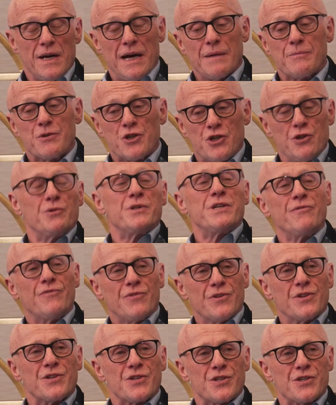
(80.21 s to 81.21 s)
I'm shooting
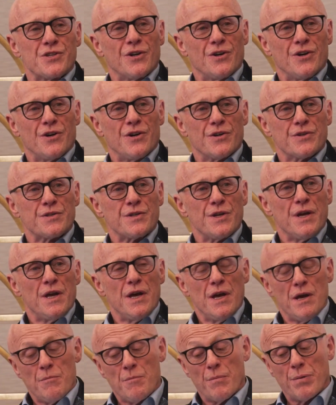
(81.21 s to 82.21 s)
for the stars,
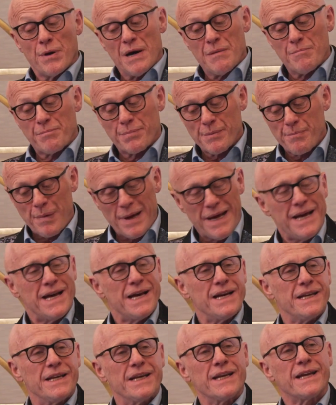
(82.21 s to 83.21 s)
but I'm
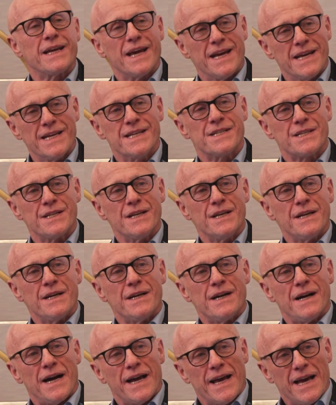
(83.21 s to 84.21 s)
prepared in case
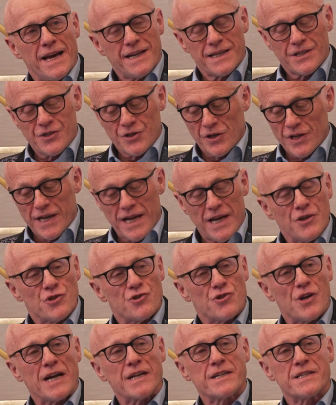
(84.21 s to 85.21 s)
I actually get
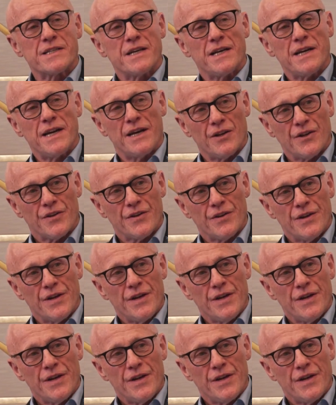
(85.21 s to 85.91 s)
dragged to hell.